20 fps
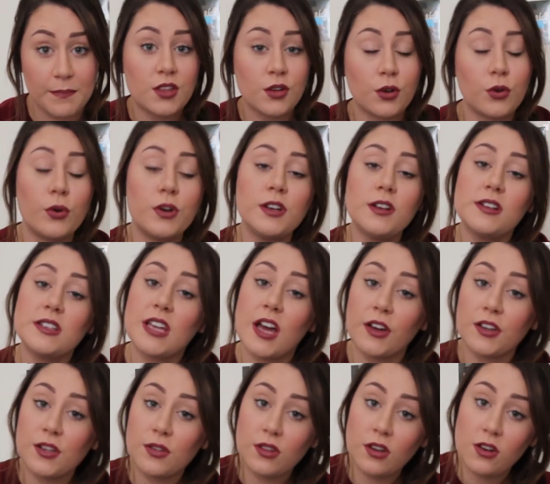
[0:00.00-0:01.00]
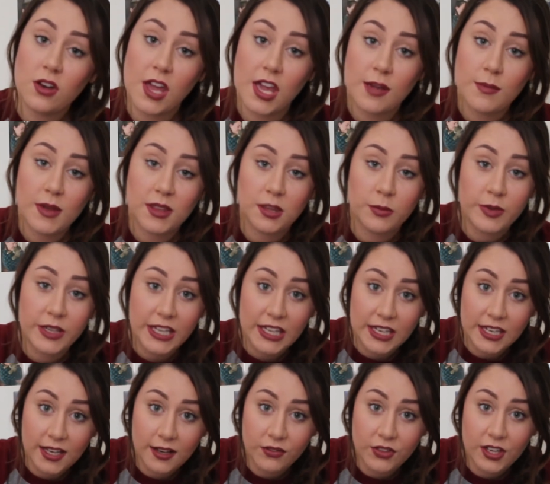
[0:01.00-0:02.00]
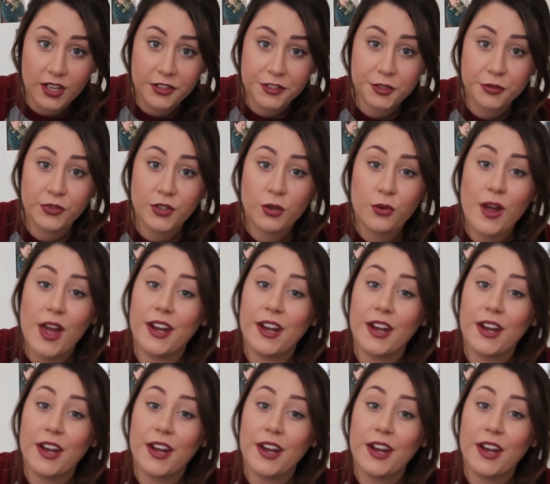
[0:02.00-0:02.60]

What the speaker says: They're going to tell you their name at the beginning of the interview,